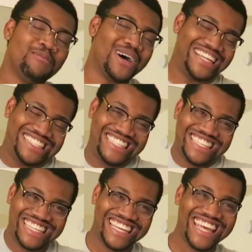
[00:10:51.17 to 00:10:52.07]
but
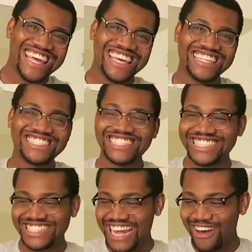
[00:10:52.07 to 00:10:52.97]
it's
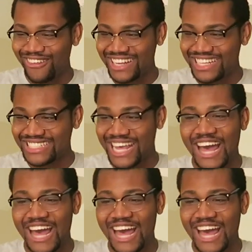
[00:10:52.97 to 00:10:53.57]
just how it is.